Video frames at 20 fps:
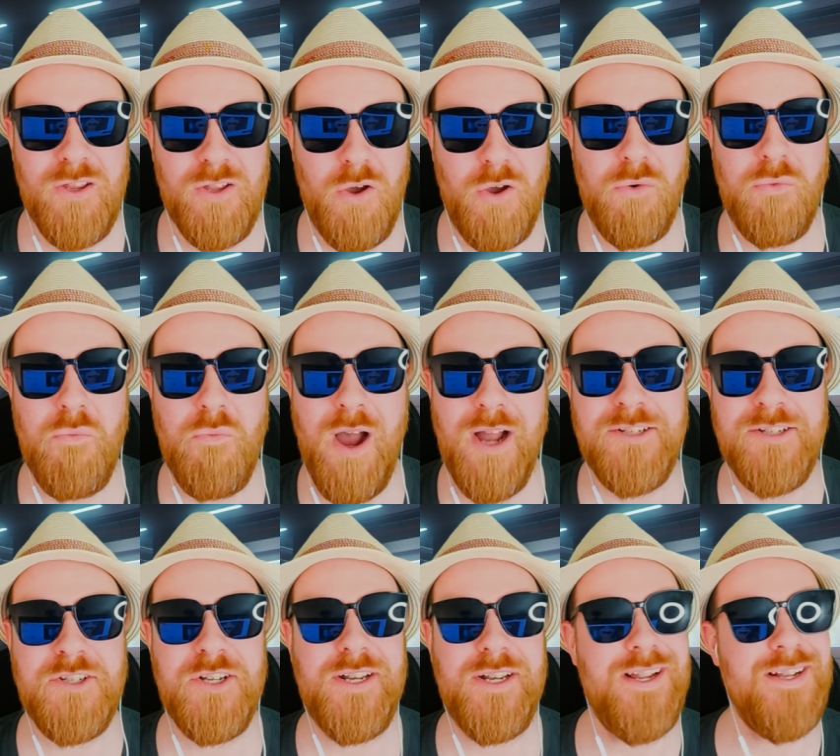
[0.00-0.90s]
Go and
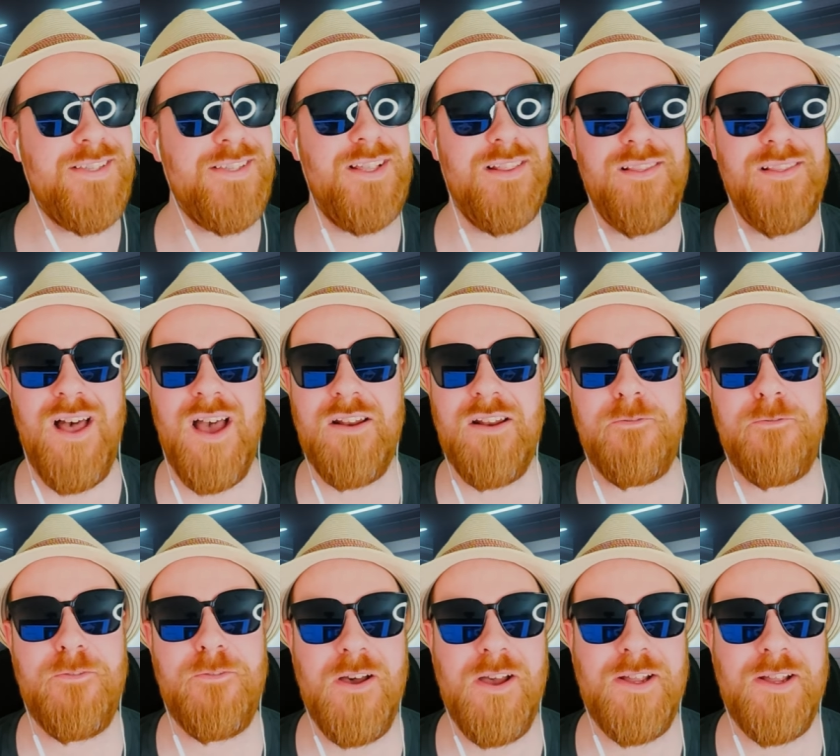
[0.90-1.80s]
watch it. It's a lot of
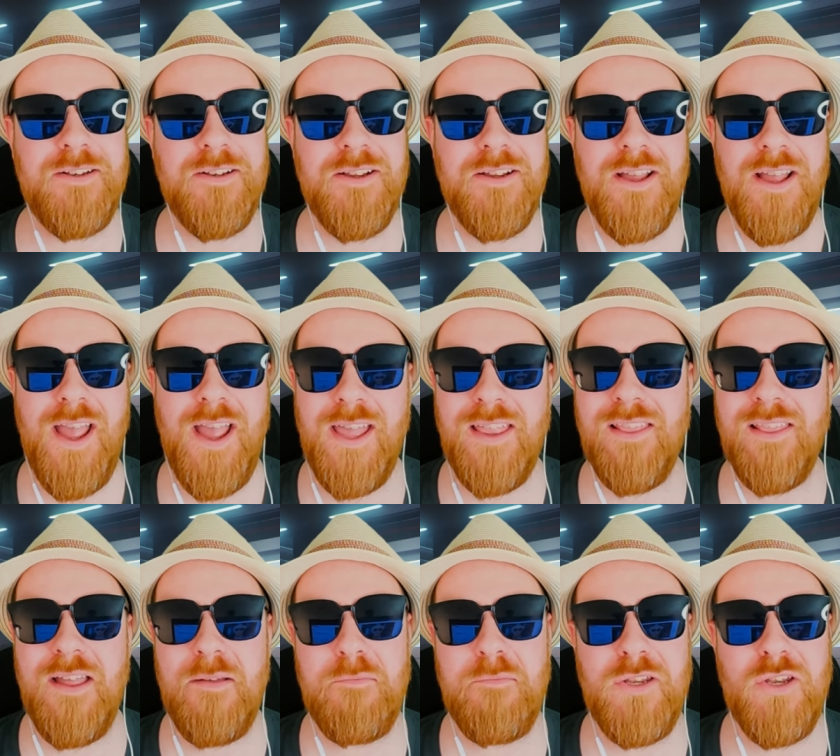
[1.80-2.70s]
fun. And
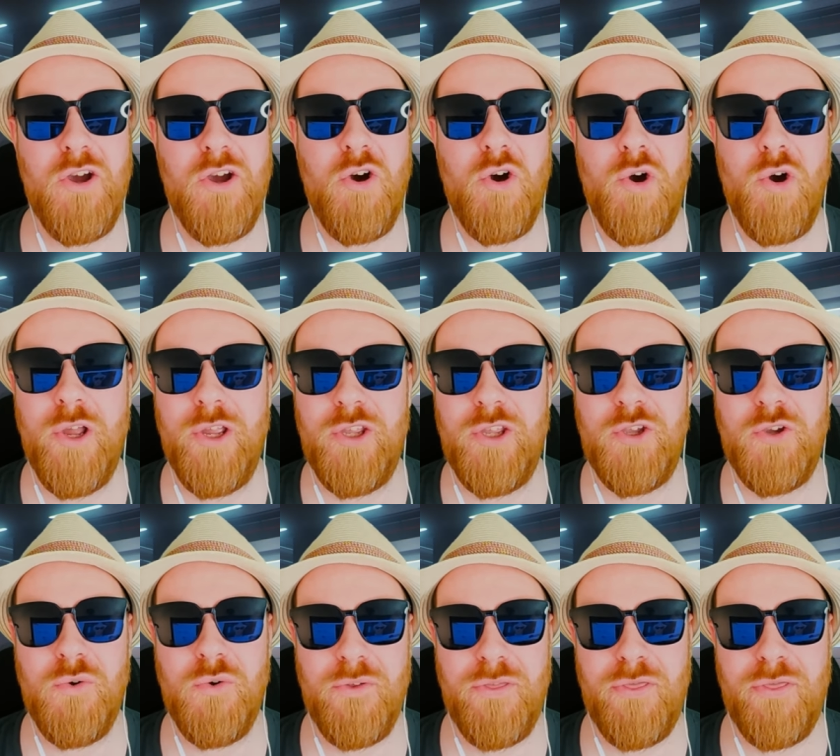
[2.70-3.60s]
let me know
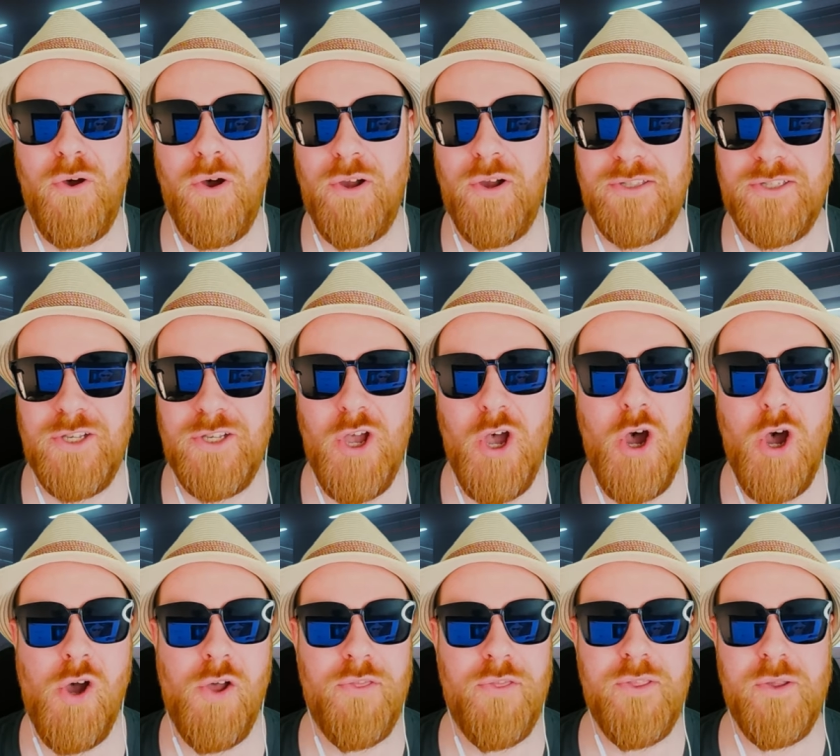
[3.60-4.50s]
your thoughts
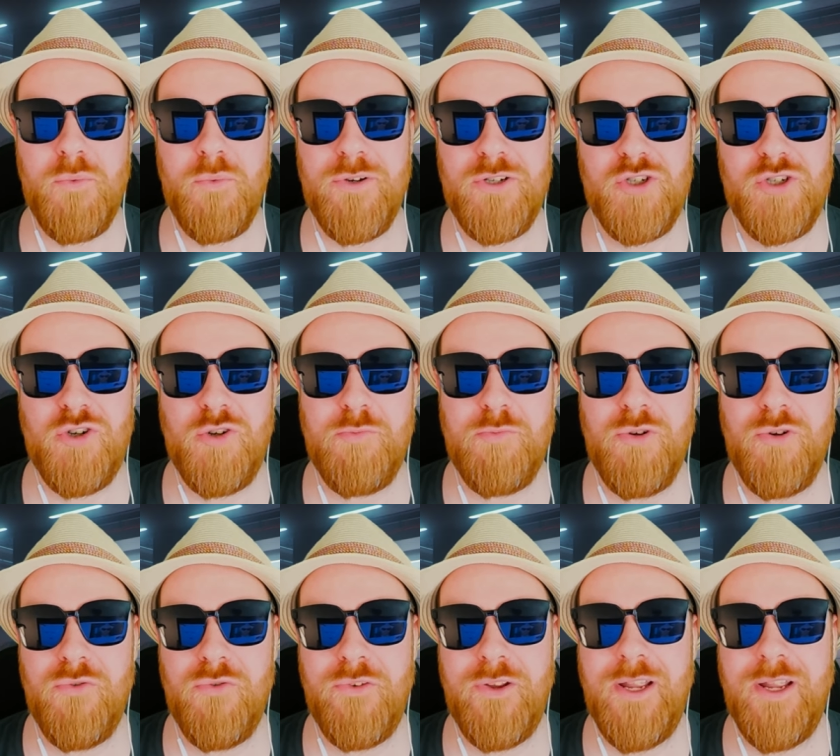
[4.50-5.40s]
on the original
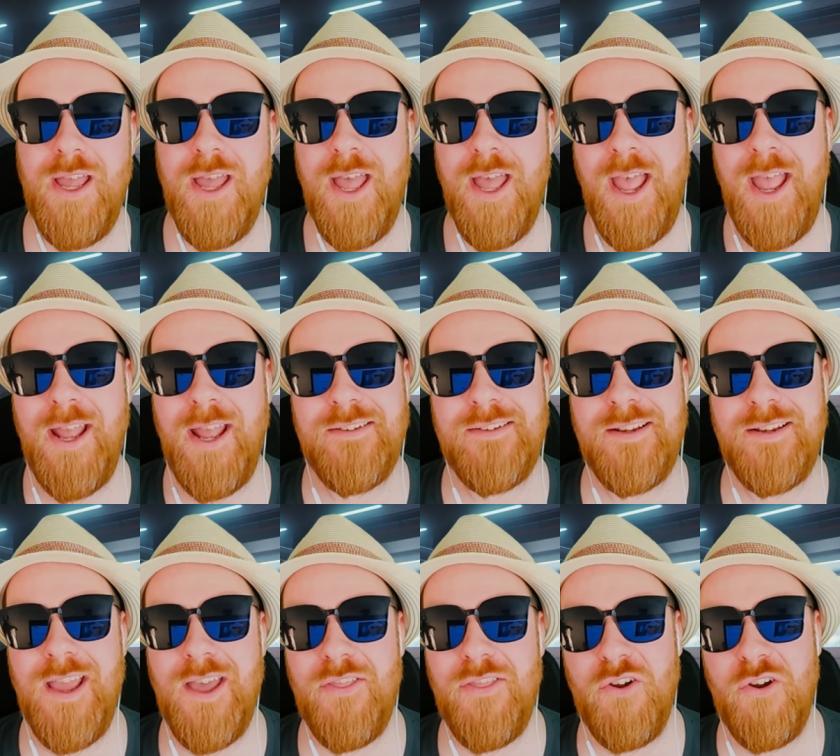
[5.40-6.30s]
movie. And
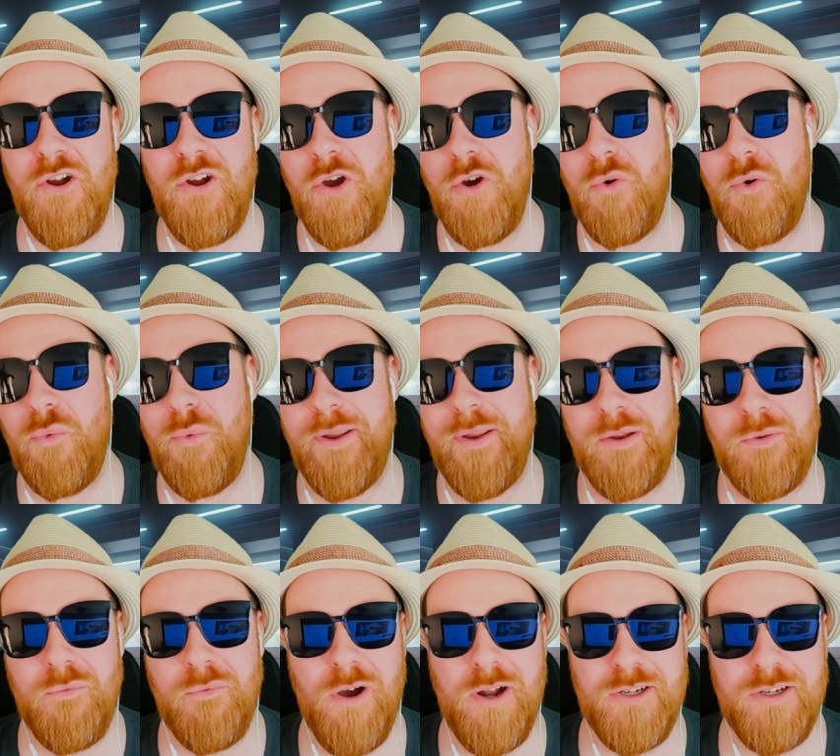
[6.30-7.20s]
together we
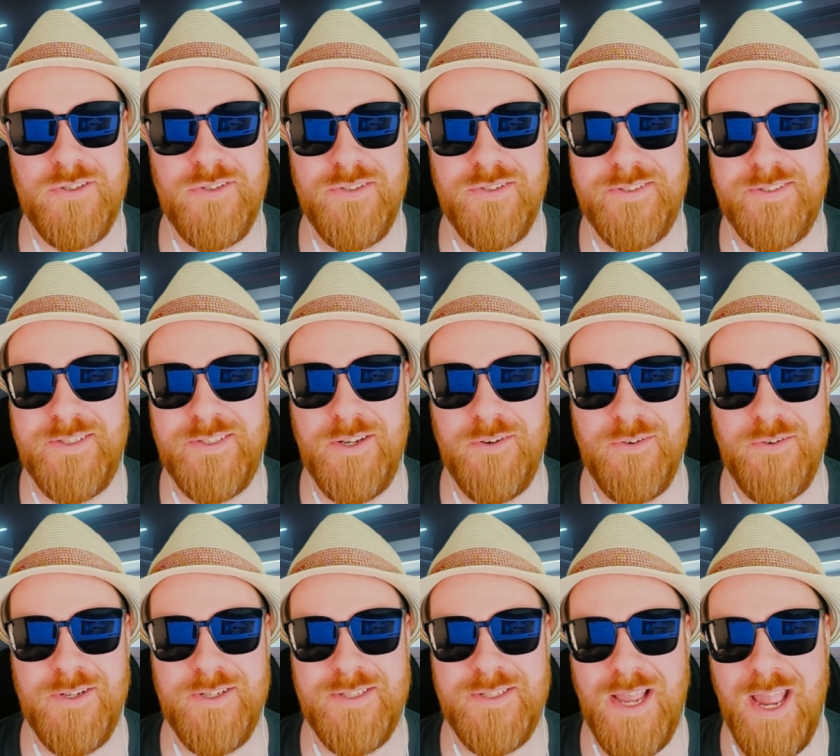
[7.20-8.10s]
can watch the
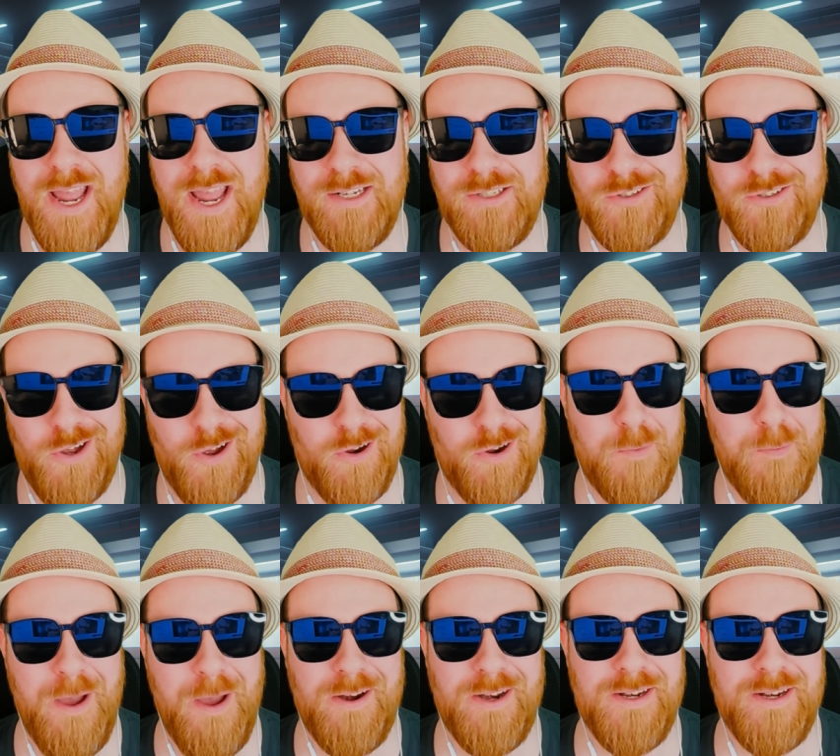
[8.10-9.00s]
series and talk
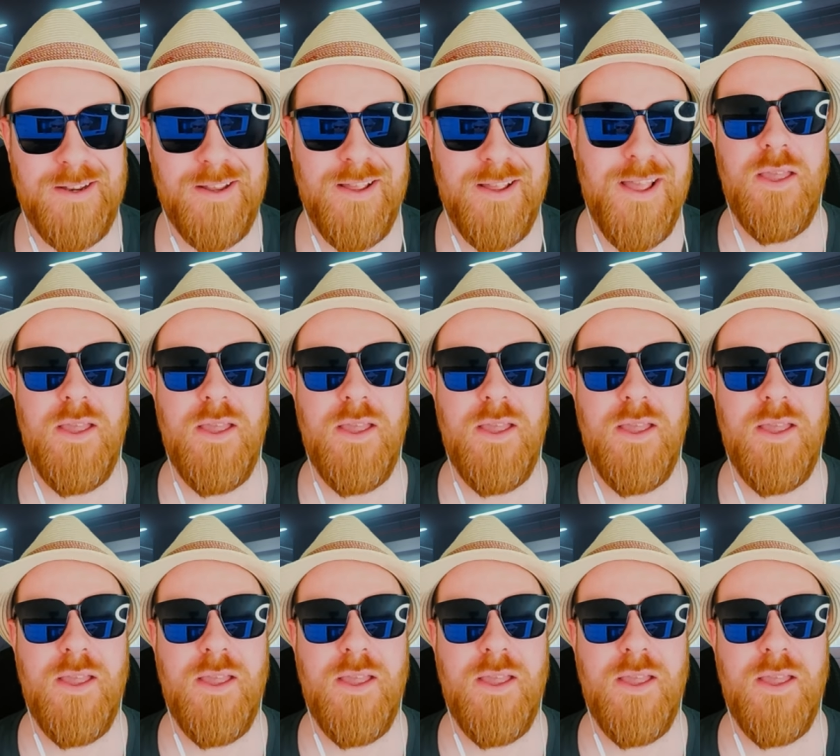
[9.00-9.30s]
about it.